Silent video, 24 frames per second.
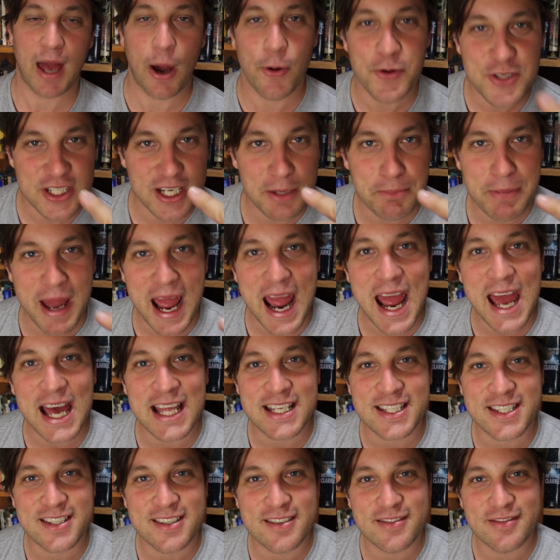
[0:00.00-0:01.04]
I was in a
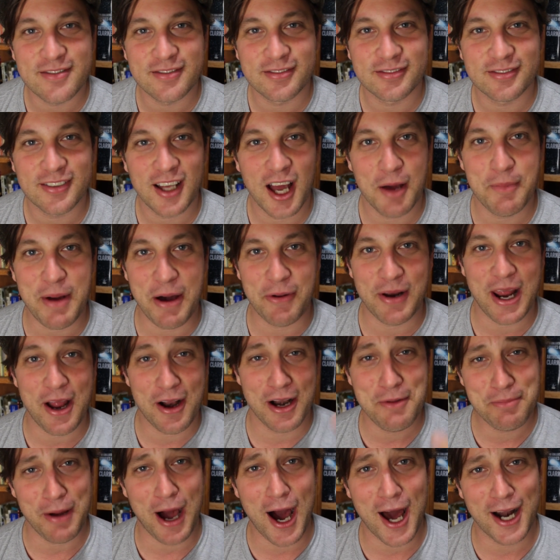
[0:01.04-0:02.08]
band about
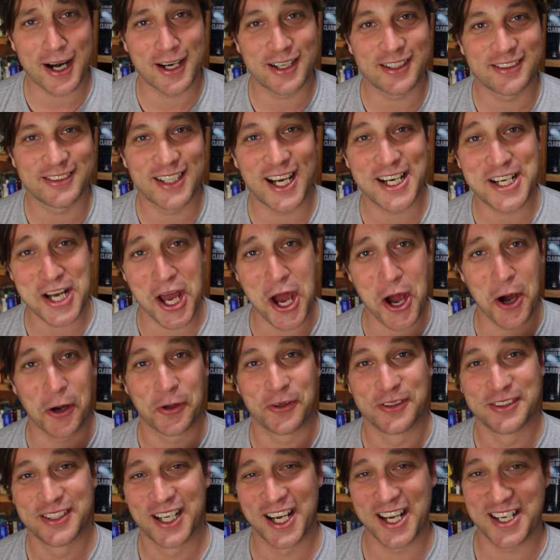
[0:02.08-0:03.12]
Harry Potter. I
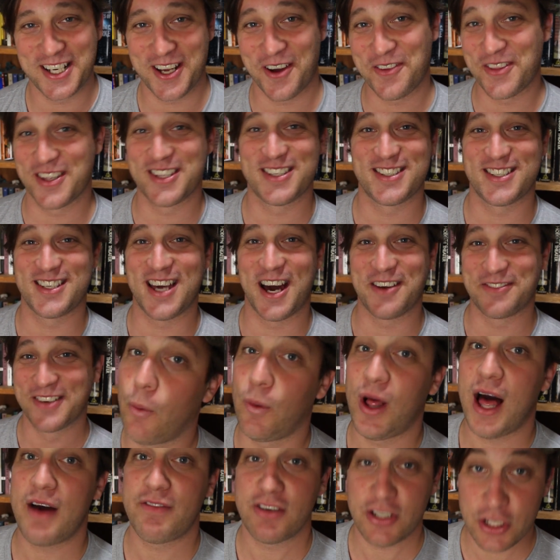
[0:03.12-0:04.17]
know. I know this stuff. I
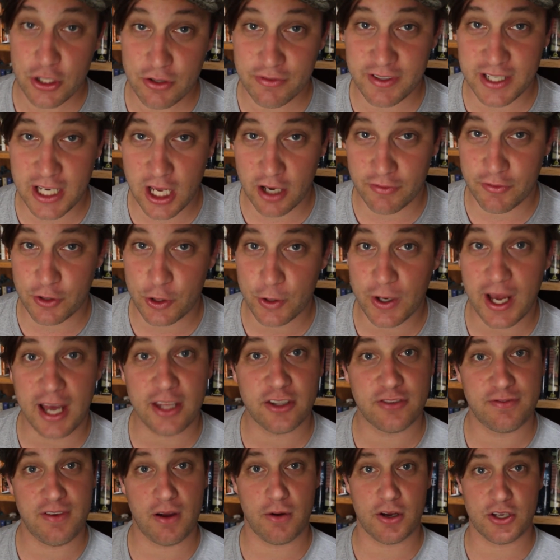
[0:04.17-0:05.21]
will have a new video for you
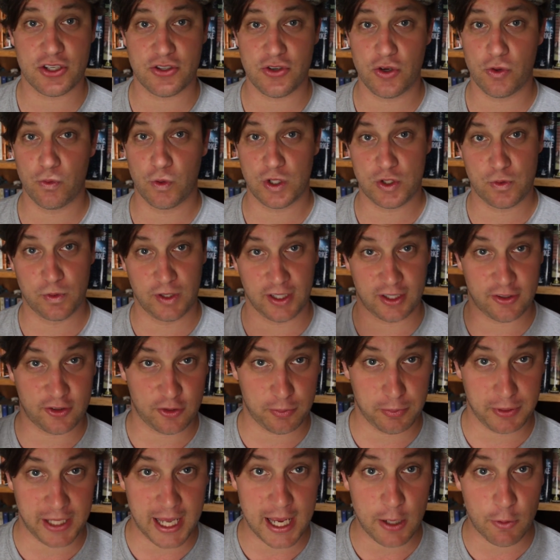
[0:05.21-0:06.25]
guys very soon, which will
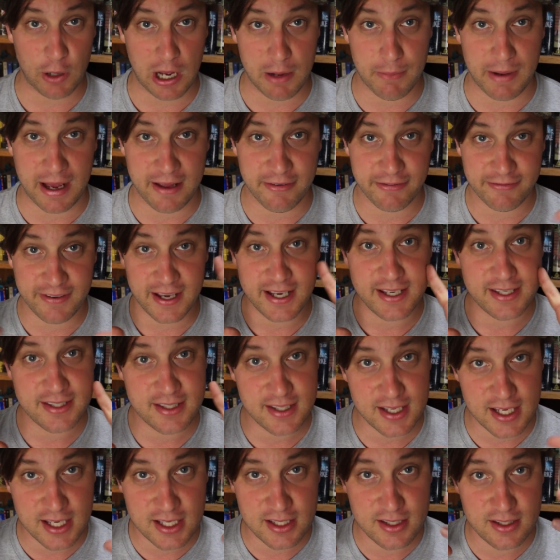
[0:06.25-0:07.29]
explain why my
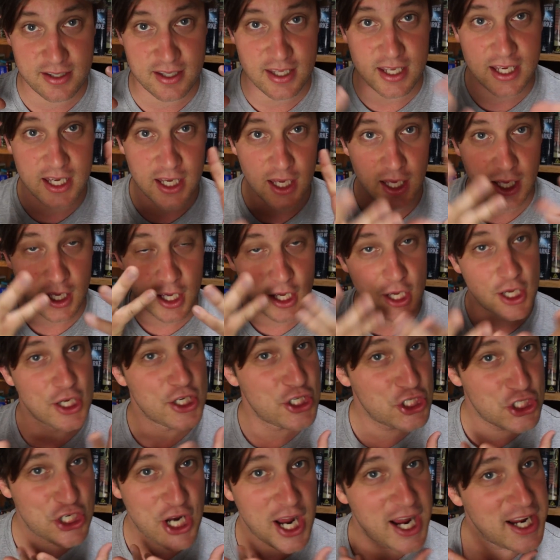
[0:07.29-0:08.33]
face is the
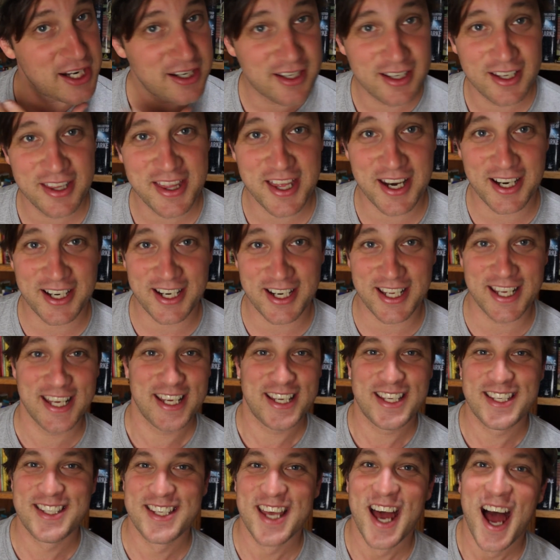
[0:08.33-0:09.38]
shade that it
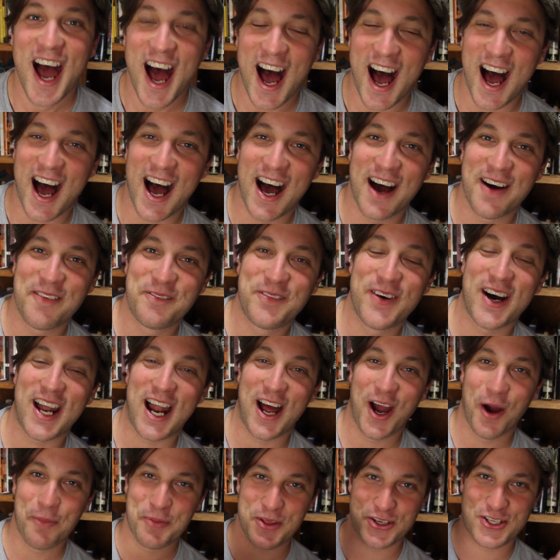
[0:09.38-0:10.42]
is. Uh, but
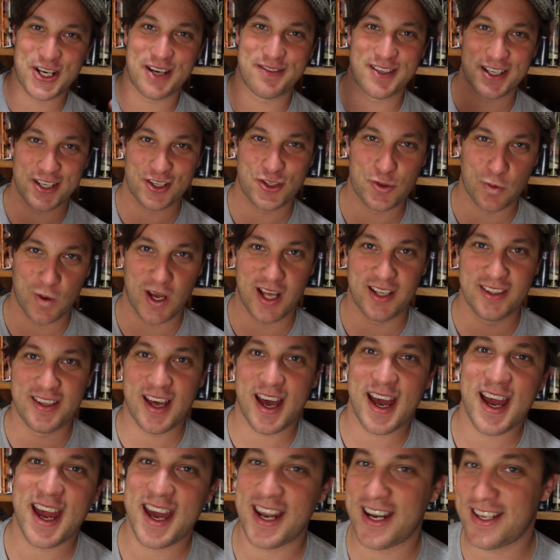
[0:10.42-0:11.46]
I hope that you're having a swell
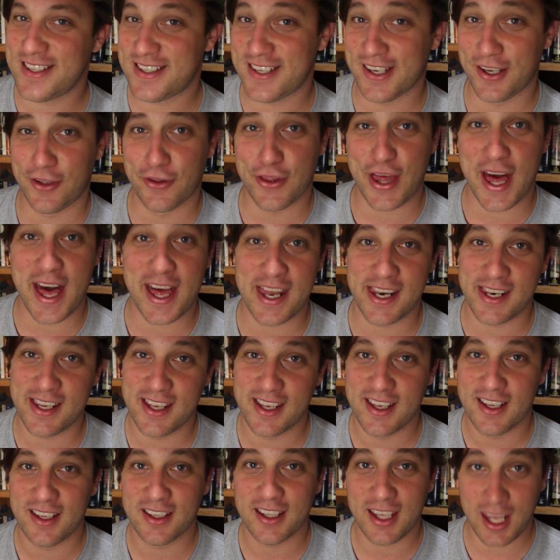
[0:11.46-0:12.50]
day, and until then,
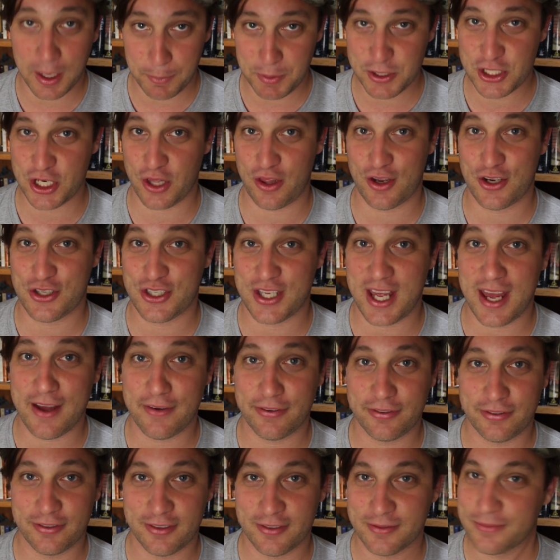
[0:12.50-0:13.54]
keep each other
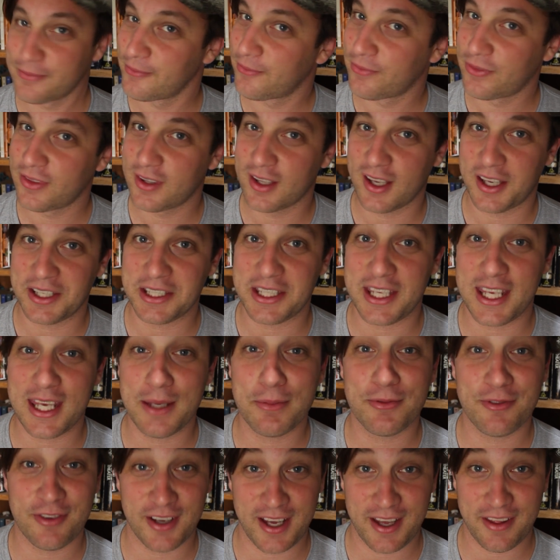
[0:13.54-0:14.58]
safe and
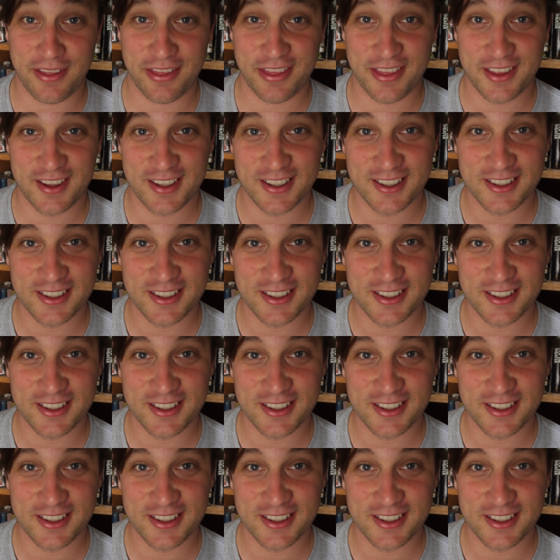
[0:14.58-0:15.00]
keep faith.